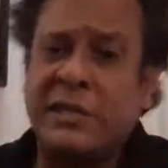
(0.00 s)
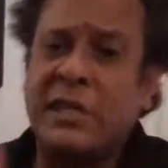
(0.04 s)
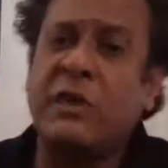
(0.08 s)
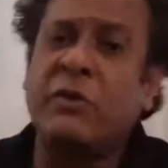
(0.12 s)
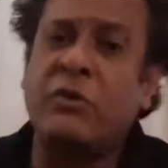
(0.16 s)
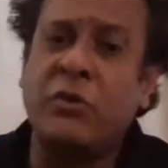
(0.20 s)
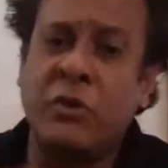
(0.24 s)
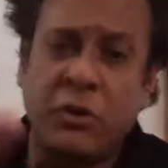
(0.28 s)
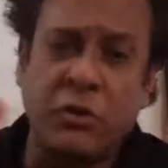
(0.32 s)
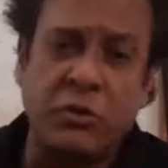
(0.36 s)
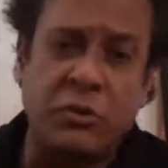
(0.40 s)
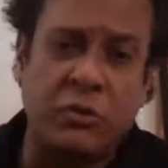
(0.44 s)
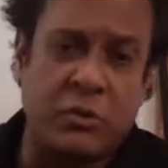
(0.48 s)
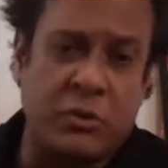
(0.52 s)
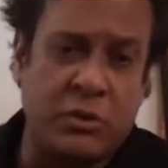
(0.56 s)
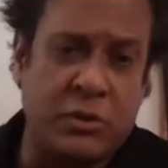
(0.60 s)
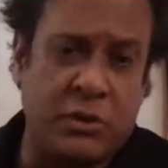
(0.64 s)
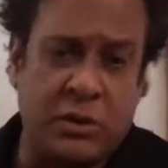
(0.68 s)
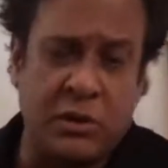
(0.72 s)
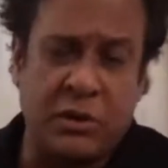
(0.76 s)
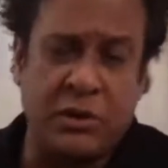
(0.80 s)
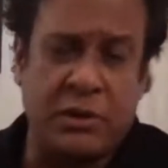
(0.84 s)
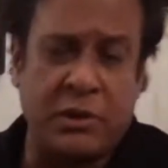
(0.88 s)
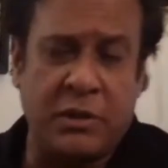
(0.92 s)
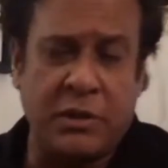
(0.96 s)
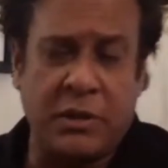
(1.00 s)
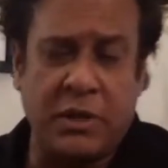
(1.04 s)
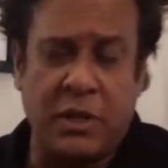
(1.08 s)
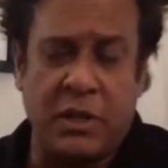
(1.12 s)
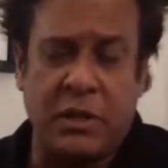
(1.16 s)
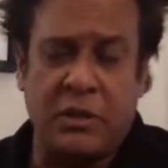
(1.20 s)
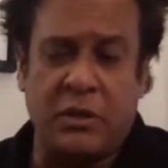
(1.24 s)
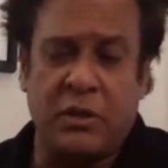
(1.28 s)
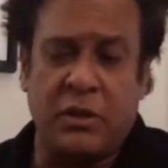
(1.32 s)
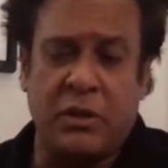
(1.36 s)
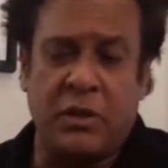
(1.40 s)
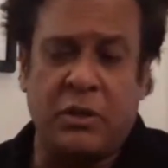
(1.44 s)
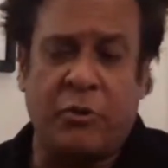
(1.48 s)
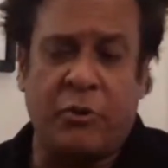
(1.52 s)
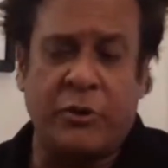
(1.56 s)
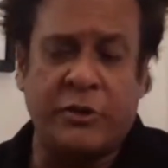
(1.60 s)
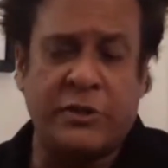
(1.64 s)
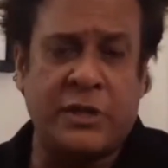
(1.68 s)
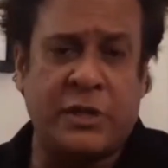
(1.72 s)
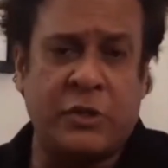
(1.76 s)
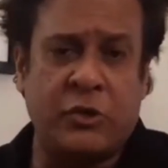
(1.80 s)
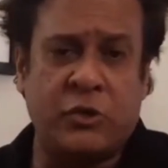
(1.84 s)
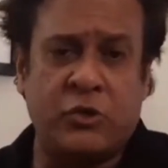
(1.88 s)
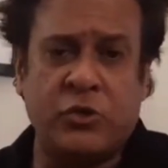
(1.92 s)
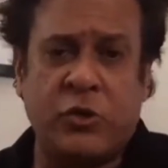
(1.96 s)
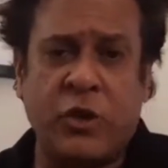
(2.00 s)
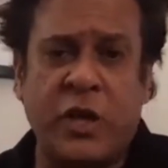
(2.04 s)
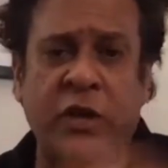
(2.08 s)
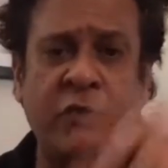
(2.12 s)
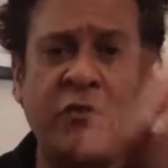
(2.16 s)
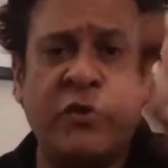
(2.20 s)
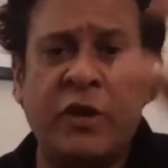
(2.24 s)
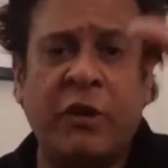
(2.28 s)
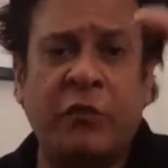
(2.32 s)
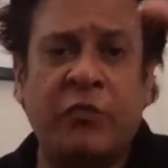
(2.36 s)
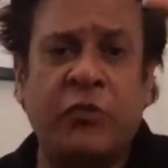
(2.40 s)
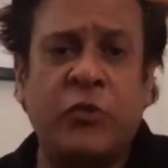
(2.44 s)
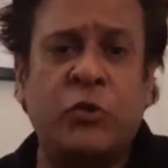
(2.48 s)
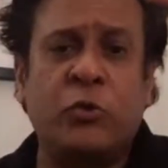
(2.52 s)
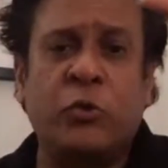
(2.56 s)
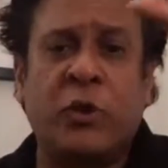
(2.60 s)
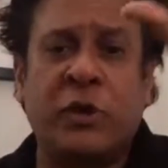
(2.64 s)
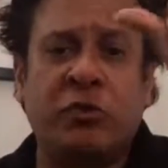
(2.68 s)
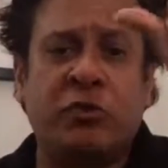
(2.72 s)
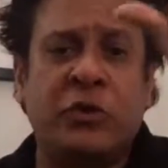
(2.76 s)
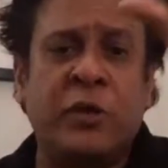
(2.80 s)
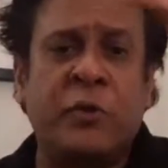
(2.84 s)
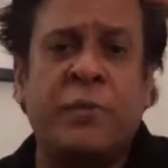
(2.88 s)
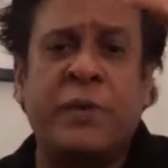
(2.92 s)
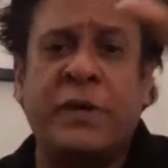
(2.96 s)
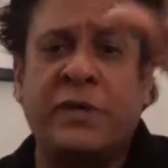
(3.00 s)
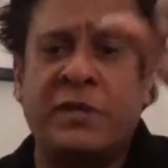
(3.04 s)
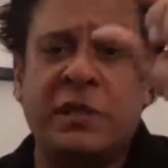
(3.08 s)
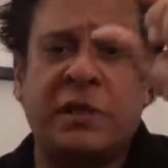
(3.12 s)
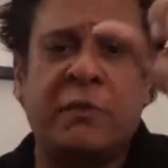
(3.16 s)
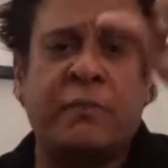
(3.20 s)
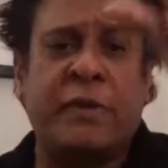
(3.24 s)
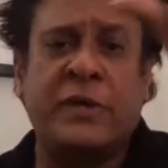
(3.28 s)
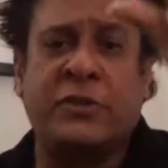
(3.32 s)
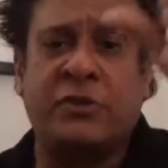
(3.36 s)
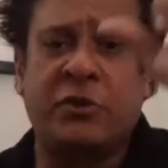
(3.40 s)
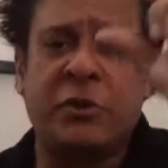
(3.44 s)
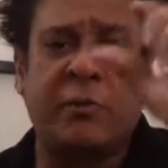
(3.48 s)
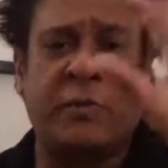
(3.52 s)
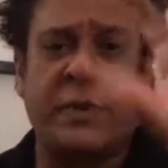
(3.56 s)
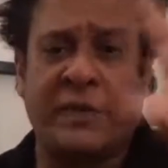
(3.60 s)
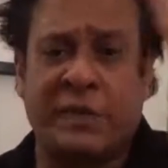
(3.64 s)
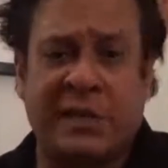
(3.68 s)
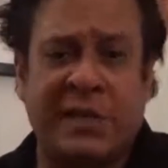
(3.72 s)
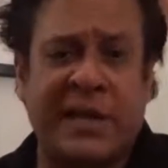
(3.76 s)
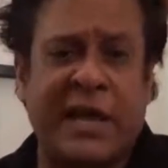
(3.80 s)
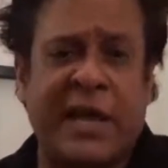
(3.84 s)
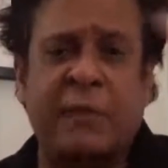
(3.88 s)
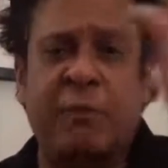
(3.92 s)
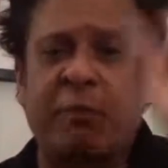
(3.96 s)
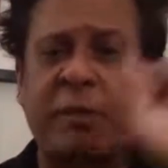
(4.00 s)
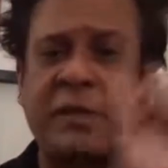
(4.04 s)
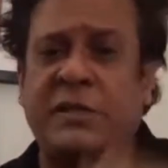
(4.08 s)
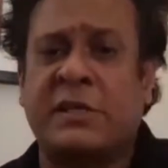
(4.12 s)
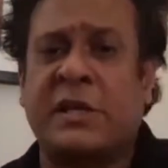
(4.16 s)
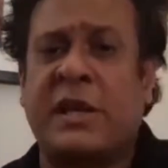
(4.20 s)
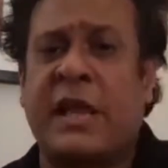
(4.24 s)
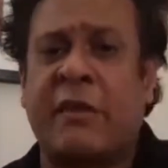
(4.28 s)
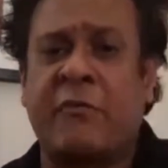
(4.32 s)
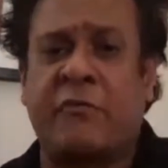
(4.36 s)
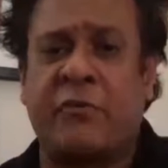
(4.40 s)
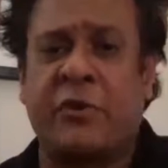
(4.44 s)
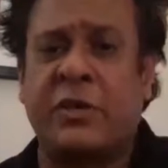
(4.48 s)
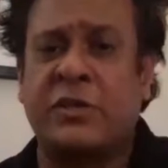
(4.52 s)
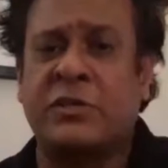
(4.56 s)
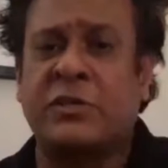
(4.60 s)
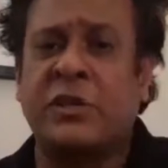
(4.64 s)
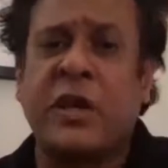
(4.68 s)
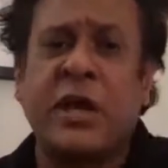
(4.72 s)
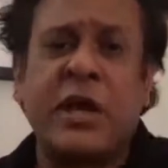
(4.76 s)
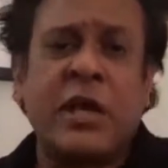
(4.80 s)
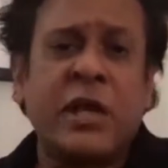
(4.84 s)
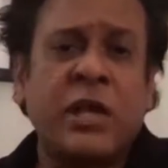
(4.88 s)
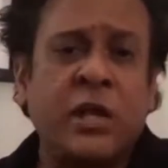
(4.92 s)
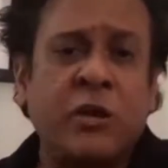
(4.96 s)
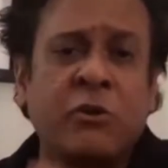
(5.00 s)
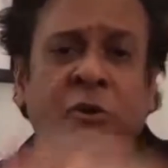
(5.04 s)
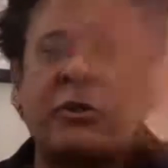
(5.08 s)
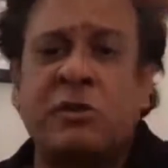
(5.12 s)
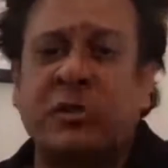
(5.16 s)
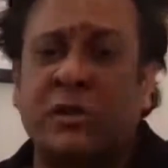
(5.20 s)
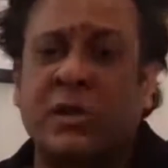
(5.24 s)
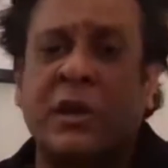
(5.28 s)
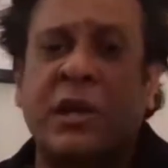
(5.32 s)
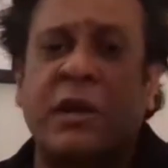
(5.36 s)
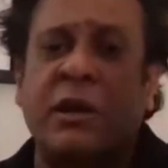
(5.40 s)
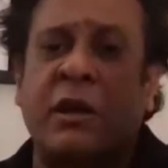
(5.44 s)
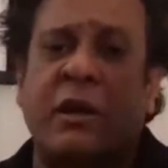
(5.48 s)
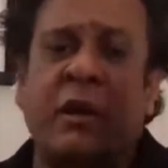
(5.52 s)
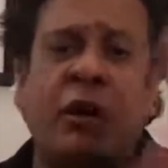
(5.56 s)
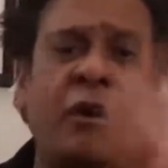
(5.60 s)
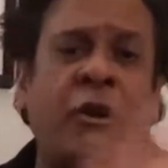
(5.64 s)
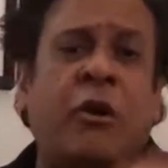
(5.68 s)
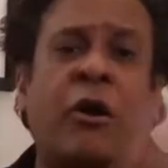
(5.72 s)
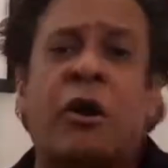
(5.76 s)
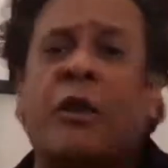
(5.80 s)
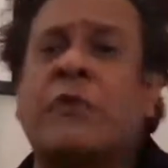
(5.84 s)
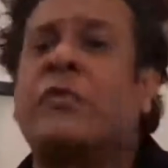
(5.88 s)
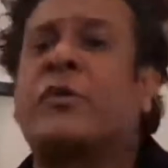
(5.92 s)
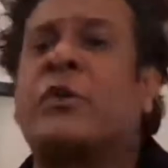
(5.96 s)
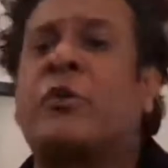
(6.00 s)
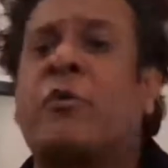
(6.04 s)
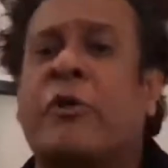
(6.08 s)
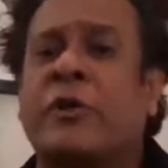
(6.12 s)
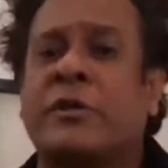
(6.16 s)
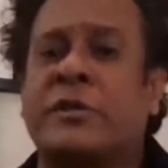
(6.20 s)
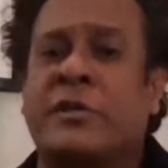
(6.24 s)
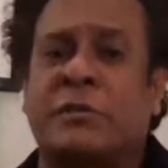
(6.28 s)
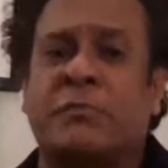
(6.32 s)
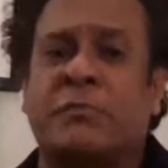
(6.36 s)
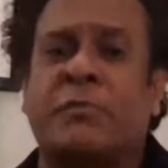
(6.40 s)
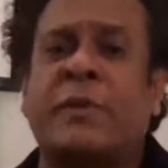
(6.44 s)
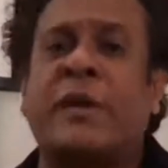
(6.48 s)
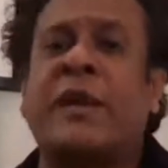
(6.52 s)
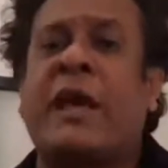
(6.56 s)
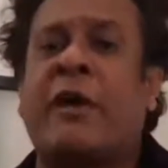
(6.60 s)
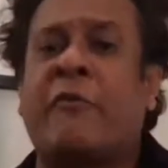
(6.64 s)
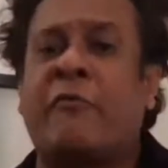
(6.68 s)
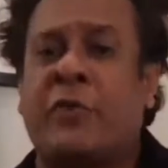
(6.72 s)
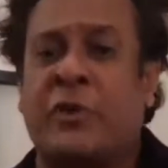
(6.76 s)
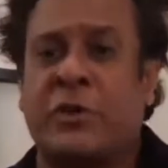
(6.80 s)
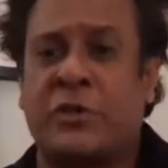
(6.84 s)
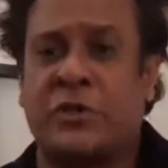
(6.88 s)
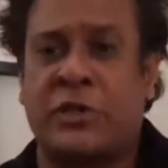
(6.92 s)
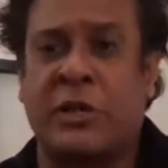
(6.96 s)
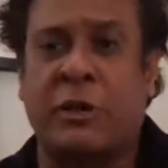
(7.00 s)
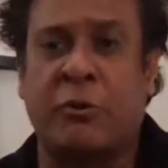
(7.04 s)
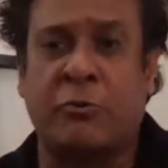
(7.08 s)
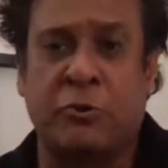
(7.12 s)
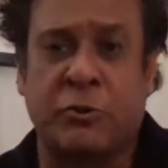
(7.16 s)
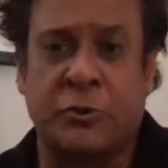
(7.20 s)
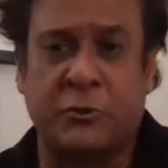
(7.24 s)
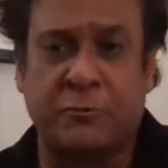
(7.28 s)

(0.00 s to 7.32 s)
say the noise that you saw, even if you do a 3 pixel by 3 pixel, 9 pixel average, you will see a lot of the noise has been averaged out.